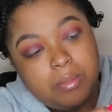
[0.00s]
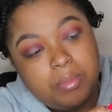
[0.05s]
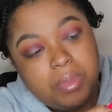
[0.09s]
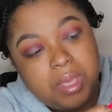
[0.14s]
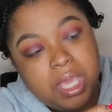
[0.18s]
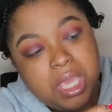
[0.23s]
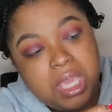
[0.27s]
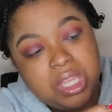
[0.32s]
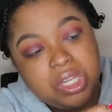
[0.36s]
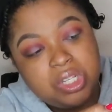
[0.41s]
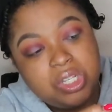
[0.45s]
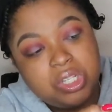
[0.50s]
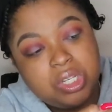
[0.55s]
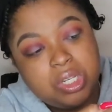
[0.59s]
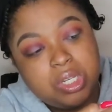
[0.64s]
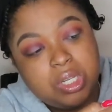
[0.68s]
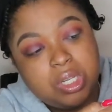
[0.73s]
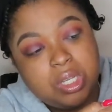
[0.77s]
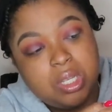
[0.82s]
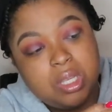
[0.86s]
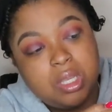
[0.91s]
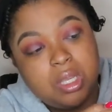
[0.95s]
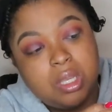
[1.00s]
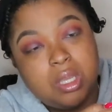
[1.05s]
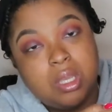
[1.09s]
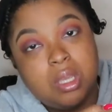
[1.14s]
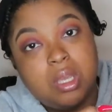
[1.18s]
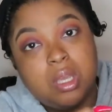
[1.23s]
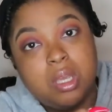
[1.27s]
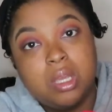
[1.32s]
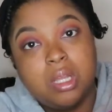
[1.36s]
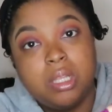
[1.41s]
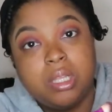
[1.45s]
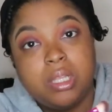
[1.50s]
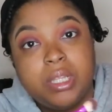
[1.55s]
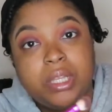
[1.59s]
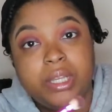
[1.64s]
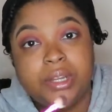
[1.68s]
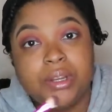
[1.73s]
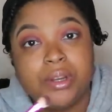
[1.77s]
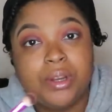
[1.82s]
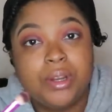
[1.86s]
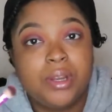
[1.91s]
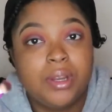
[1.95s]
peach
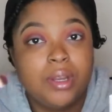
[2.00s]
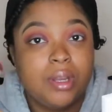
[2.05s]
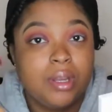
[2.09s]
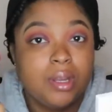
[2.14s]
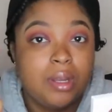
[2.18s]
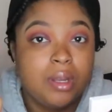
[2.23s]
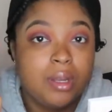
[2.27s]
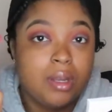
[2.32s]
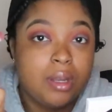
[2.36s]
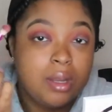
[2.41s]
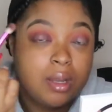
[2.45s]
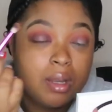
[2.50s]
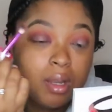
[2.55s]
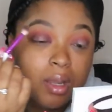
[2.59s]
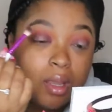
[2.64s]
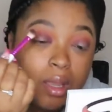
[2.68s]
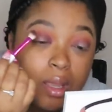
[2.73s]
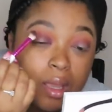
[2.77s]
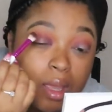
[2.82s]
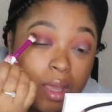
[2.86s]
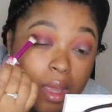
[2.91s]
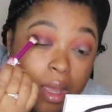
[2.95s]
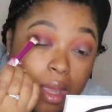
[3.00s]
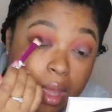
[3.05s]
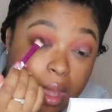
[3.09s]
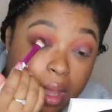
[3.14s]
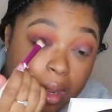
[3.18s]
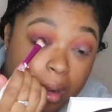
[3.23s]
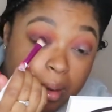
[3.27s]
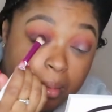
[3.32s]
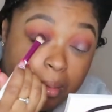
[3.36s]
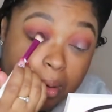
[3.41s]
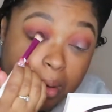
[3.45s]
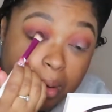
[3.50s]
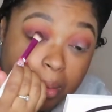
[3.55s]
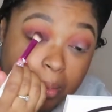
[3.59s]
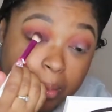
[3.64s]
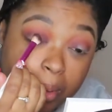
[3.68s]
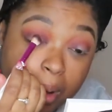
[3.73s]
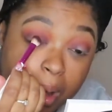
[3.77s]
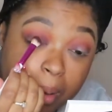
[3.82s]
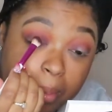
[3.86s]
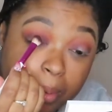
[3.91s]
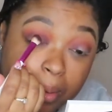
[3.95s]
glitter, and I'm gonna
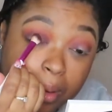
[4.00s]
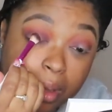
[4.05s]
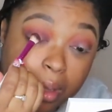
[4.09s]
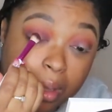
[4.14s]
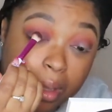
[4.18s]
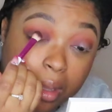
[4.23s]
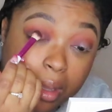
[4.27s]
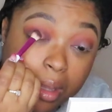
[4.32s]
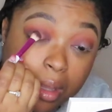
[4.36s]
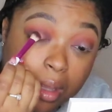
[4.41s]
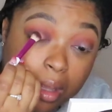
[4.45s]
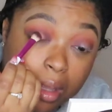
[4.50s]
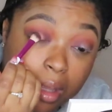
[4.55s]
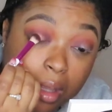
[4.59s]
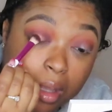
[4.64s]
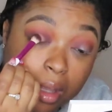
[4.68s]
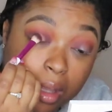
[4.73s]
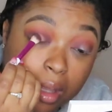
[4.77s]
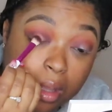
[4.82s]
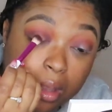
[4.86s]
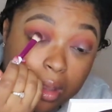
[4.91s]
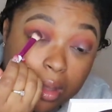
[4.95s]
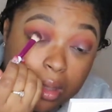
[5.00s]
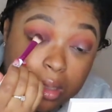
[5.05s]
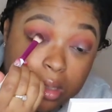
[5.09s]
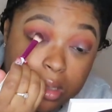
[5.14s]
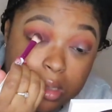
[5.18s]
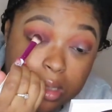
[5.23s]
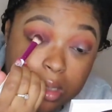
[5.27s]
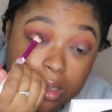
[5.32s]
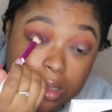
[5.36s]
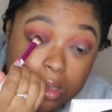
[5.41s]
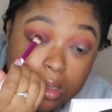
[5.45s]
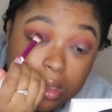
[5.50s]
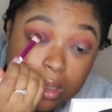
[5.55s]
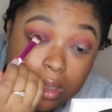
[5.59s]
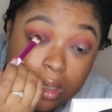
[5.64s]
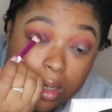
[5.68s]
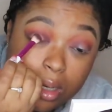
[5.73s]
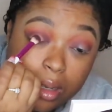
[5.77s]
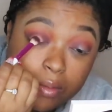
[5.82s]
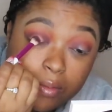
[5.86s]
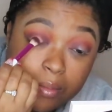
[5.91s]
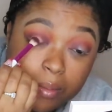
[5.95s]
pop it in the
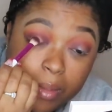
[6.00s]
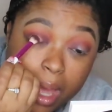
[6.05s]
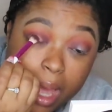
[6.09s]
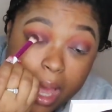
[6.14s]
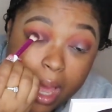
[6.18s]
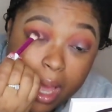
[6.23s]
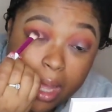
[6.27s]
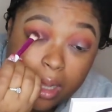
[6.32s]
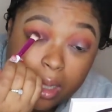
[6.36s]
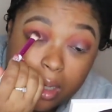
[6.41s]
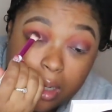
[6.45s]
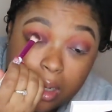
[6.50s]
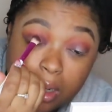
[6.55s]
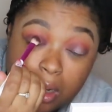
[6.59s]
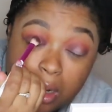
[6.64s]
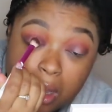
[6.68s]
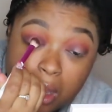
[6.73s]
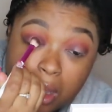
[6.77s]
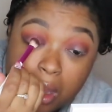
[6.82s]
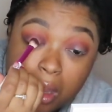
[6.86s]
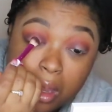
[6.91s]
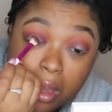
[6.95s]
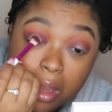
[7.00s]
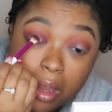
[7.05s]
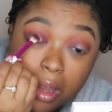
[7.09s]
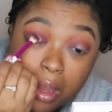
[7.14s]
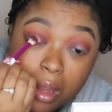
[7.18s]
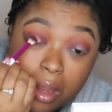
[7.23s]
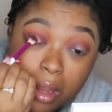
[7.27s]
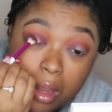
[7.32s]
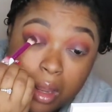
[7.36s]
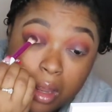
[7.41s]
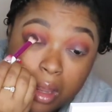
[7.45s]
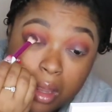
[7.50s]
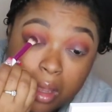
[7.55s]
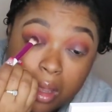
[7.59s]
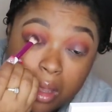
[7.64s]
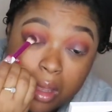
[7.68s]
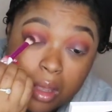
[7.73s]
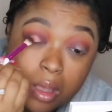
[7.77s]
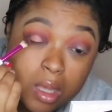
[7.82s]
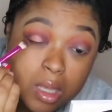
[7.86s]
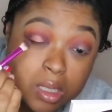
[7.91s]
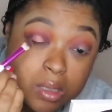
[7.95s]
center of my eyelid.
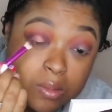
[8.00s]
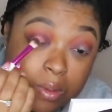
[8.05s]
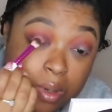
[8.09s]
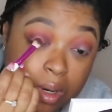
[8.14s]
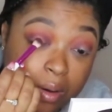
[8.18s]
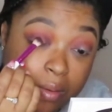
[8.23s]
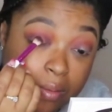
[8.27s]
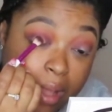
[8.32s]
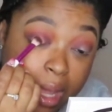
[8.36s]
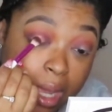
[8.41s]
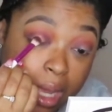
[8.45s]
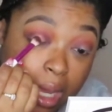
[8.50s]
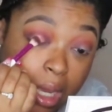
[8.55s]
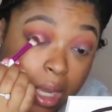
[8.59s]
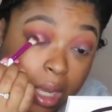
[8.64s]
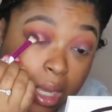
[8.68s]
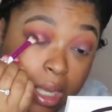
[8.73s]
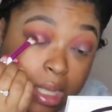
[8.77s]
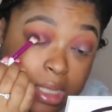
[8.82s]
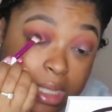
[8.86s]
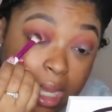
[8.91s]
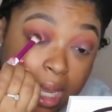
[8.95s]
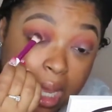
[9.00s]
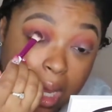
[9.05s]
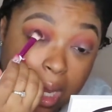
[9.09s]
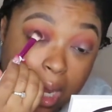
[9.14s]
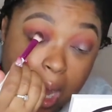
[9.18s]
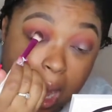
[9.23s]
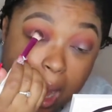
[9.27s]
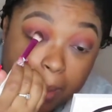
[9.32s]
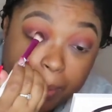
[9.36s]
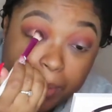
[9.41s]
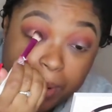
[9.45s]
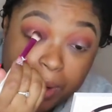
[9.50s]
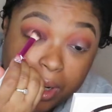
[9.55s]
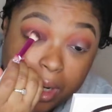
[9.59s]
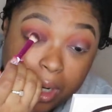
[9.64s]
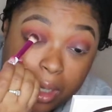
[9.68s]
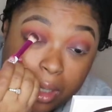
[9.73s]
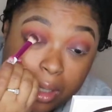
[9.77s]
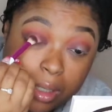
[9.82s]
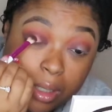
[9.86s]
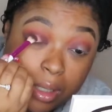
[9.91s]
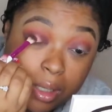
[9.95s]
It's more of like it's like a copper
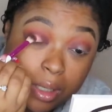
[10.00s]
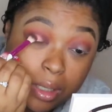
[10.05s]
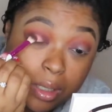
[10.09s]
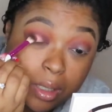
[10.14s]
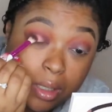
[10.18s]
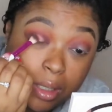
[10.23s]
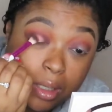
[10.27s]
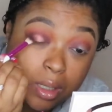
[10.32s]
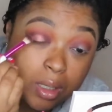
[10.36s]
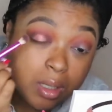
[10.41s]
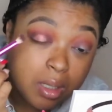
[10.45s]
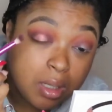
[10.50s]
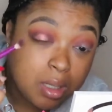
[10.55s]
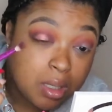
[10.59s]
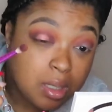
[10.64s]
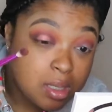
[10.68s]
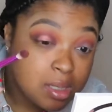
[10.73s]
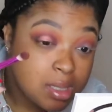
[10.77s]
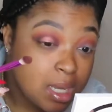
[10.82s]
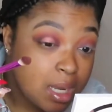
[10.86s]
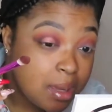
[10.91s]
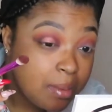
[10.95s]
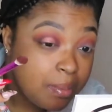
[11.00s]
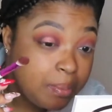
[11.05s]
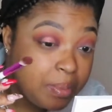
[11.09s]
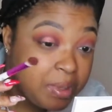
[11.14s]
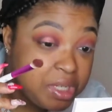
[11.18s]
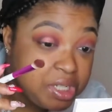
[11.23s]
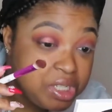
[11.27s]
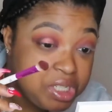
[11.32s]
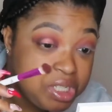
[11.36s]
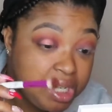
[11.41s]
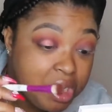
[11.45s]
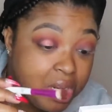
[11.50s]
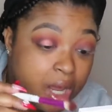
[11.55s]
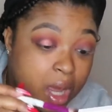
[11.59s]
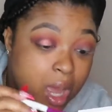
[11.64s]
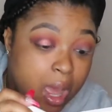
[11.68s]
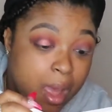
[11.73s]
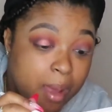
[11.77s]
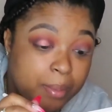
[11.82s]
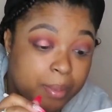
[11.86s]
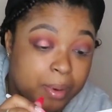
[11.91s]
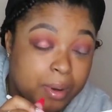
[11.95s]
color. It's like a peachy
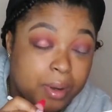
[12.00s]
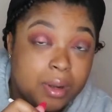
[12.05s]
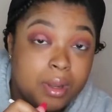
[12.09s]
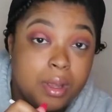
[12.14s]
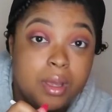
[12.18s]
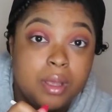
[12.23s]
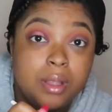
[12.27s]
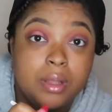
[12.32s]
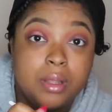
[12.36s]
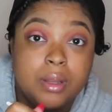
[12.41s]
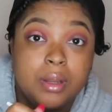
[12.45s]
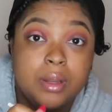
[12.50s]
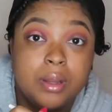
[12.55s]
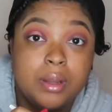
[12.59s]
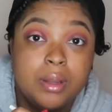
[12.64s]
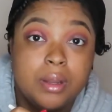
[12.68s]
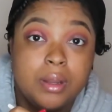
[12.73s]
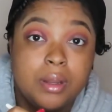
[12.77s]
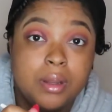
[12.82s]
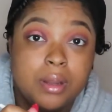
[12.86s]
copper color.